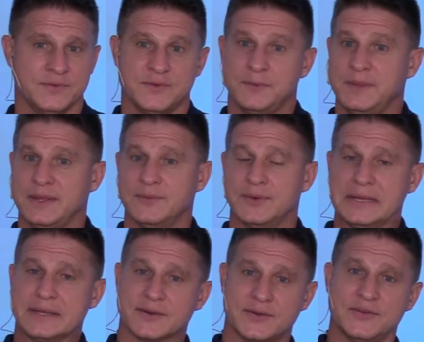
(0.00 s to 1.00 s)
to be
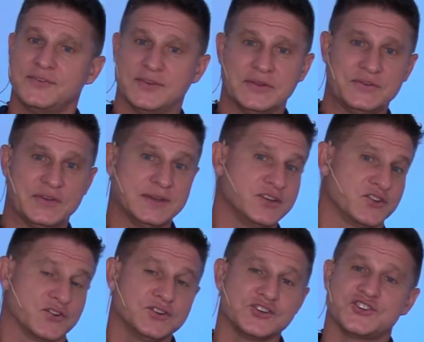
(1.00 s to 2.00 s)
with Christians in
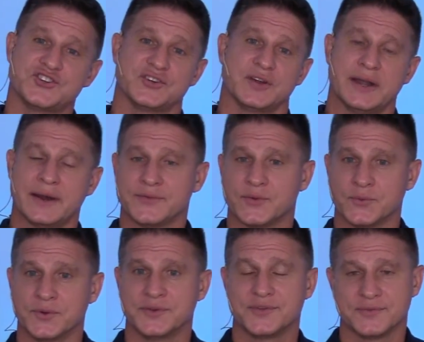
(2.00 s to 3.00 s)
church around the
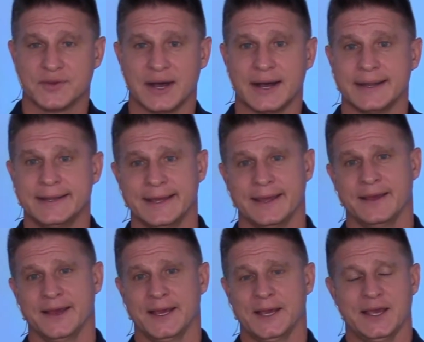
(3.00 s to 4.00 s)
words of God,
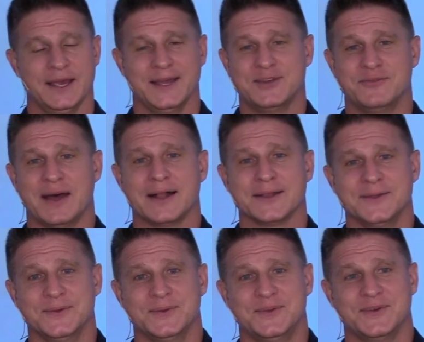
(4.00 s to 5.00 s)
it's
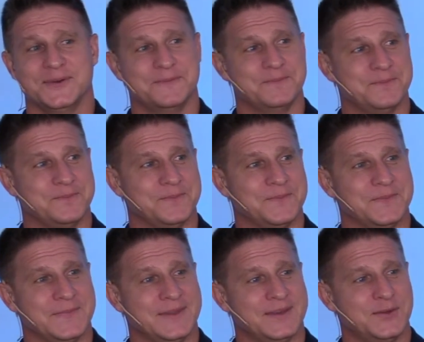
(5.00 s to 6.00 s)
valued to
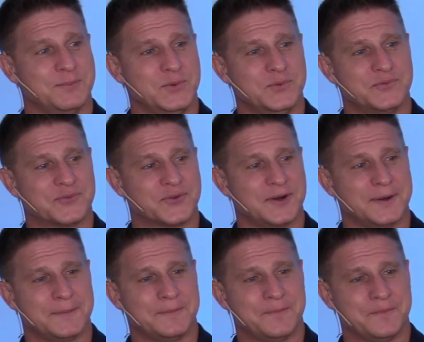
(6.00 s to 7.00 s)
move
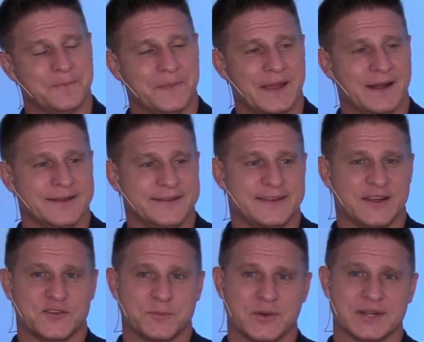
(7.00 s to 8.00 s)
from a
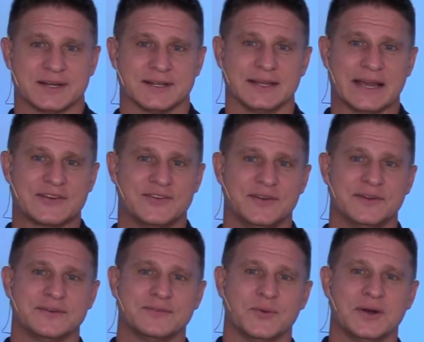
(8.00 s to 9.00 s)
desperate collection
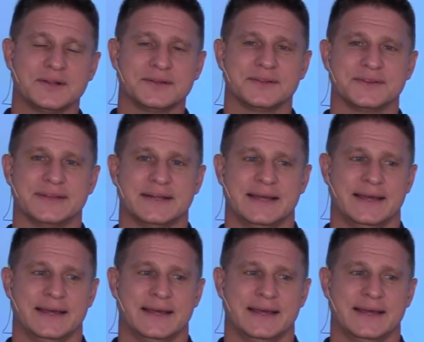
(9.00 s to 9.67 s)
of wealth